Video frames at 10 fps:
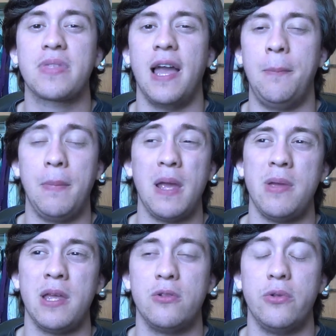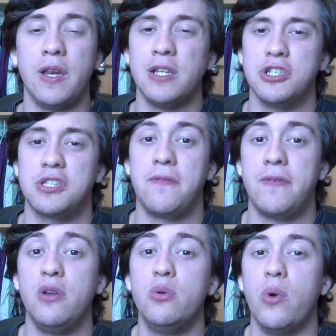and maybe including just a
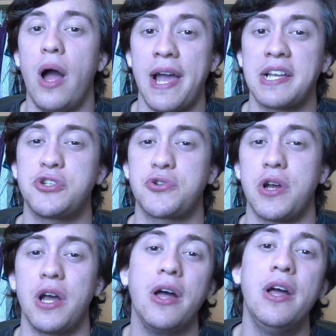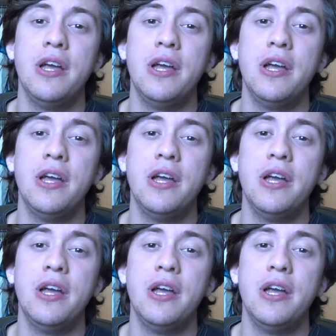few extra